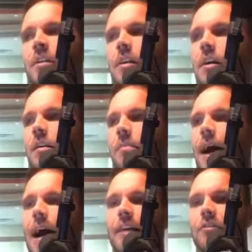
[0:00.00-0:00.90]

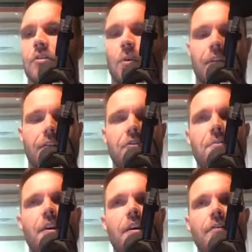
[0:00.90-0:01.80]
I just don't think there's
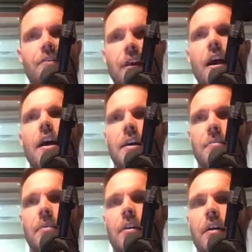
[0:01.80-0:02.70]
been enough time